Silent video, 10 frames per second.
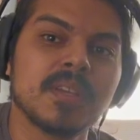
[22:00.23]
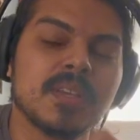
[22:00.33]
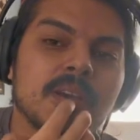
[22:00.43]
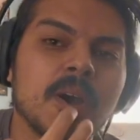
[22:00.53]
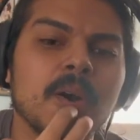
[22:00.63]

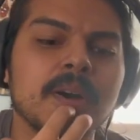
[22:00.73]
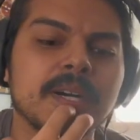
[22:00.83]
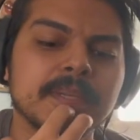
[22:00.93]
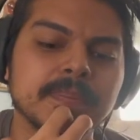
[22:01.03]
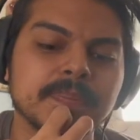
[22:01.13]
Oh,
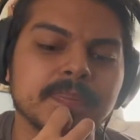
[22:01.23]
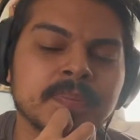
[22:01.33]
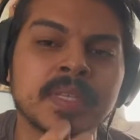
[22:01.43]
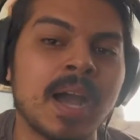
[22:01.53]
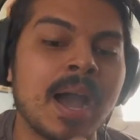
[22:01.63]
um,
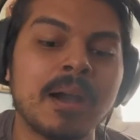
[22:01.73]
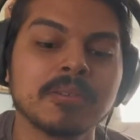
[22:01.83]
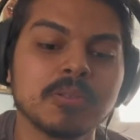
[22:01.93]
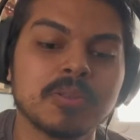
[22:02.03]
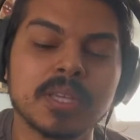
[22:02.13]
I'll
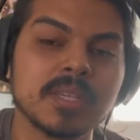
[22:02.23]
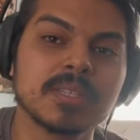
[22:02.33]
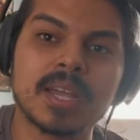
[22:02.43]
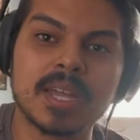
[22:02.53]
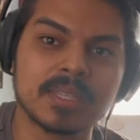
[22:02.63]
do things
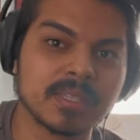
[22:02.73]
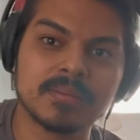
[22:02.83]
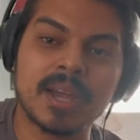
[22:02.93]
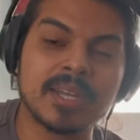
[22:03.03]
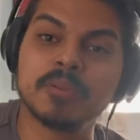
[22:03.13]
that
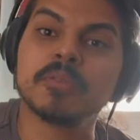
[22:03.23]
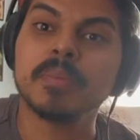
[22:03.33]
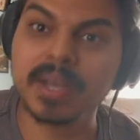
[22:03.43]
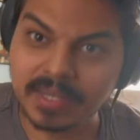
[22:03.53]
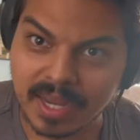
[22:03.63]
I do with
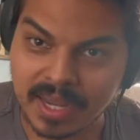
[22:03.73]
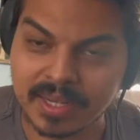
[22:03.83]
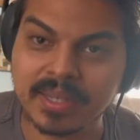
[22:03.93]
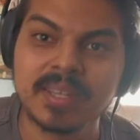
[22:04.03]
my dad.